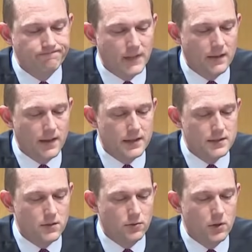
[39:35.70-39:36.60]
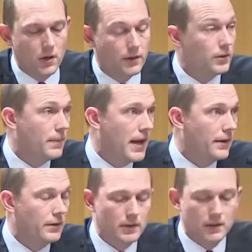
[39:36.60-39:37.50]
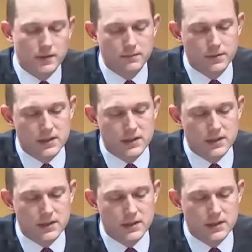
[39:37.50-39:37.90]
attorney. That is no longer a matter of complete